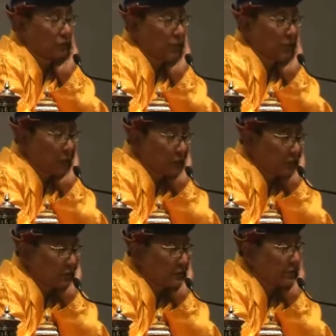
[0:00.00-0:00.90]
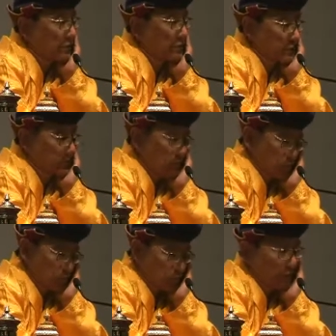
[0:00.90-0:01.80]
think about it, it
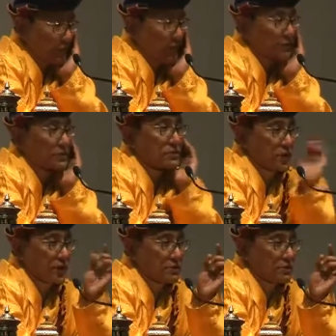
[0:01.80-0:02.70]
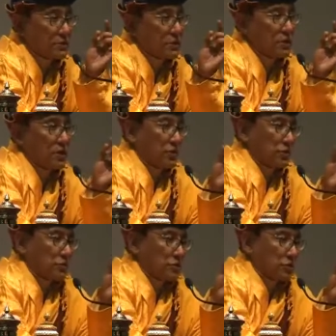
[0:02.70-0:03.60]
you you will understand.
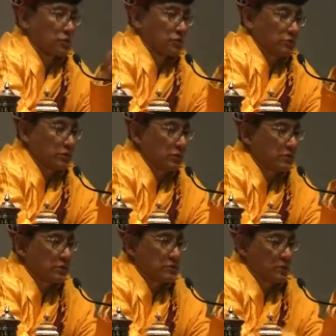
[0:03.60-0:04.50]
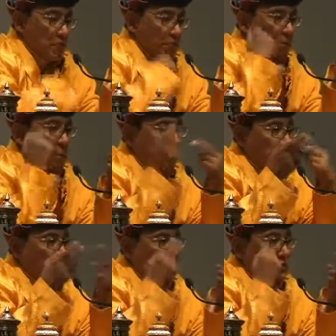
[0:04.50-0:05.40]
So this then
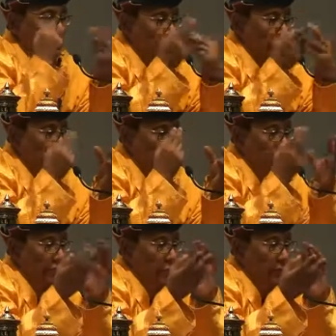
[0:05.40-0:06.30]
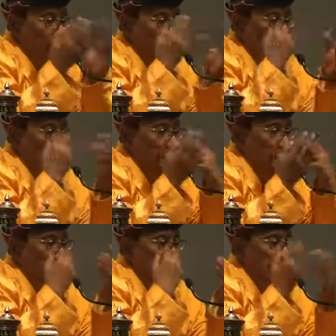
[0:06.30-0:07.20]
bump into each other, you know, like like
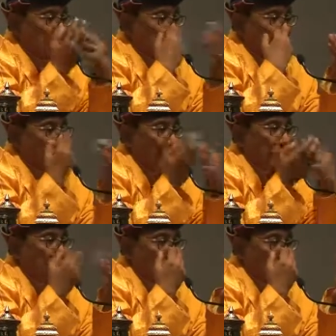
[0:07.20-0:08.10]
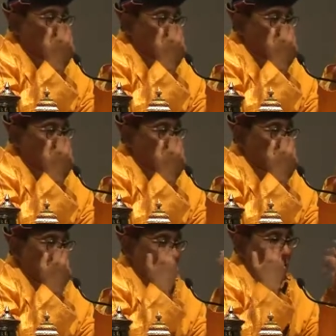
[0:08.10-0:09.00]
this is like echo you know,
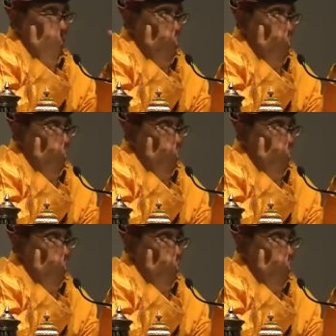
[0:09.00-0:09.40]
echo.